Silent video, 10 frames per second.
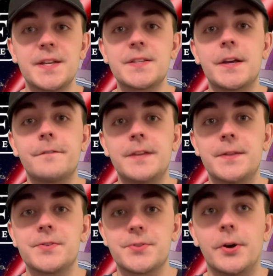out of
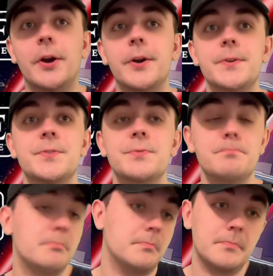10 stars.
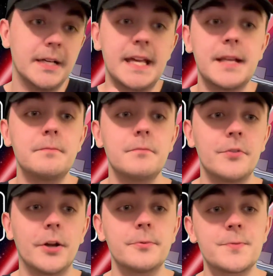Again,
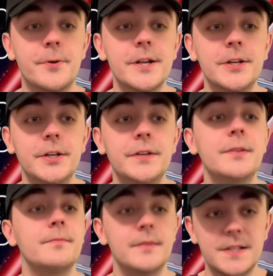thought it was pretty
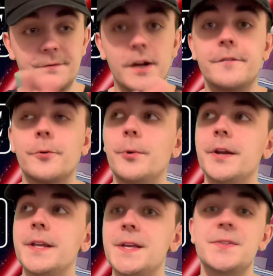good. It's fine for what
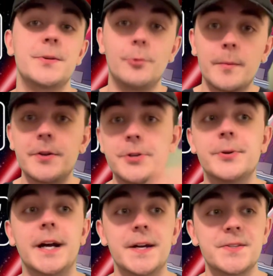it is. And what about you
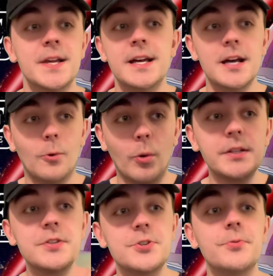guys?
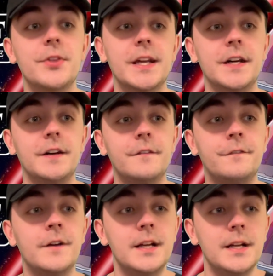What did you think
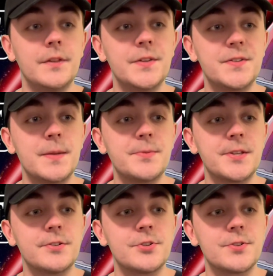of the
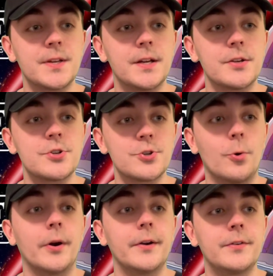Simpsons
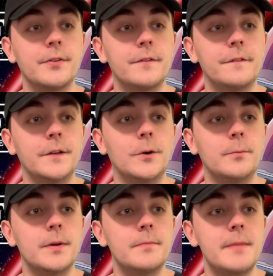short
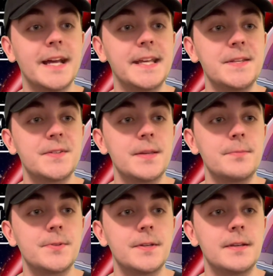film, Maggie
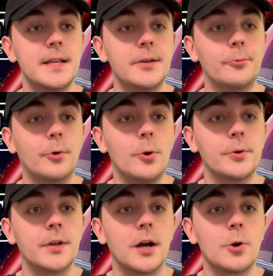Simpson in
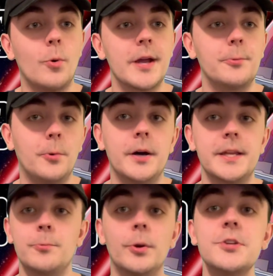Rogue Not Quite
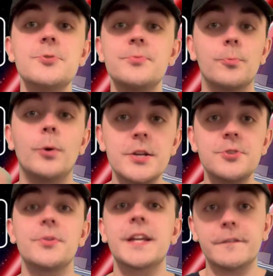One? And what did
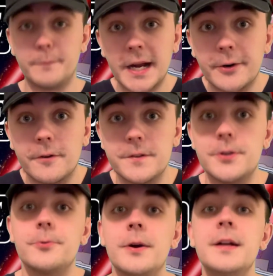you think of my
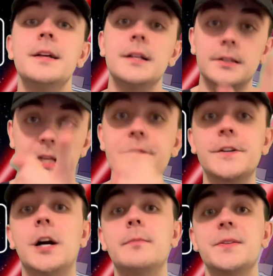review? Leave
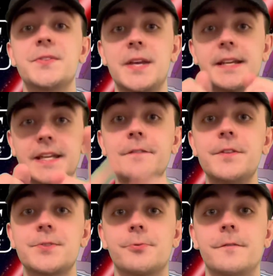comments and give
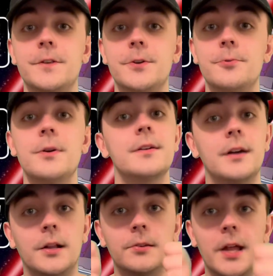this review
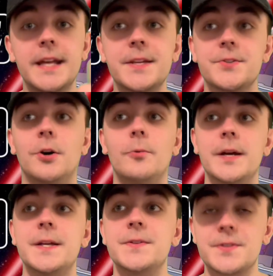a like as
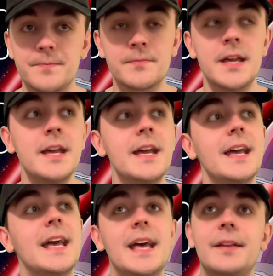always.
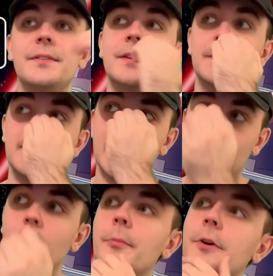And yeah,
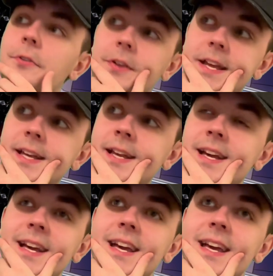one more thing.
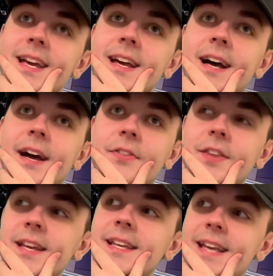I
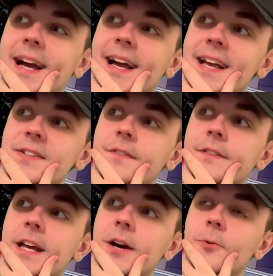think, yeah, as of
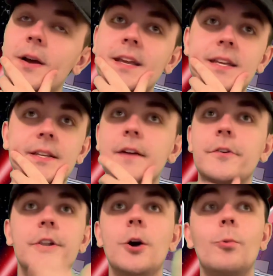now, you
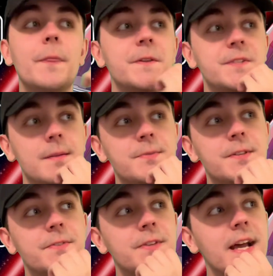never know what The
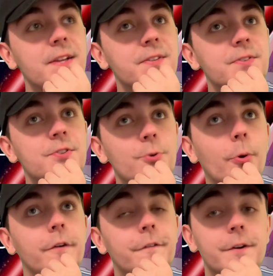Simpsons has in
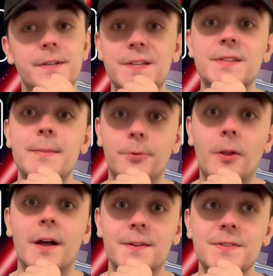store for Disney
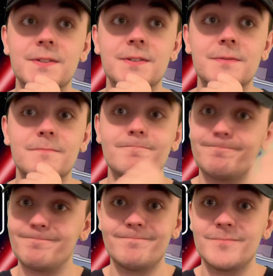Plus.
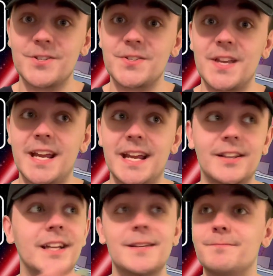Just saying,
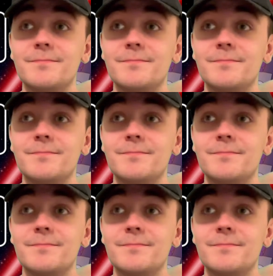like,